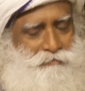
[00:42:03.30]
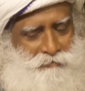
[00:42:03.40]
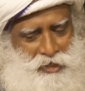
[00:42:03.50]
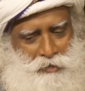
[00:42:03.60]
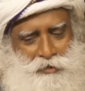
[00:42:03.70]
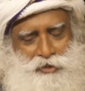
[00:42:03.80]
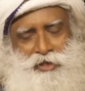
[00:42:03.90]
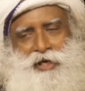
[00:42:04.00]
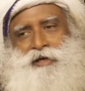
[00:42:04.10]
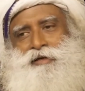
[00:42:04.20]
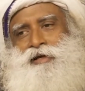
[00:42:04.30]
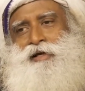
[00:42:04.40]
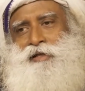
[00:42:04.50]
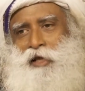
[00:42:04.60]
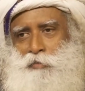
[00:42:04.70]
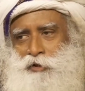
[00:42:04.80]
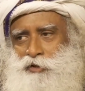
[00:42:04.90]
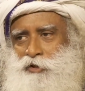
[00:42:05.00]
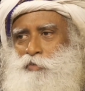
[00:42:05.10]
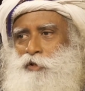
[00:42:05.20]
That much care, that much
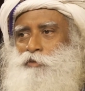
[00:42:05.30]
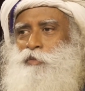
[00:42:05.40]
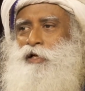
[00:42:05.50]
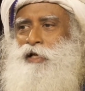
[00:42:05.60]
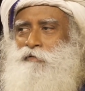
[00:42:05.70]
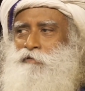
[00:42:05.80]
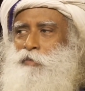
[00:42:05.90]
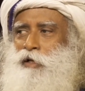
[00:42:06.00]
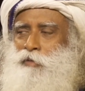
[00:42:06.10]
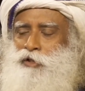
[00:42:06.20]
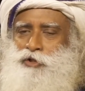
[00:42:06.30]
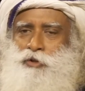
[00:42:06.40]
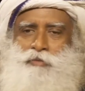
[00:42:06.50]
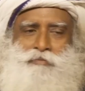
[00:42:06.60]
responsibility everybody must show.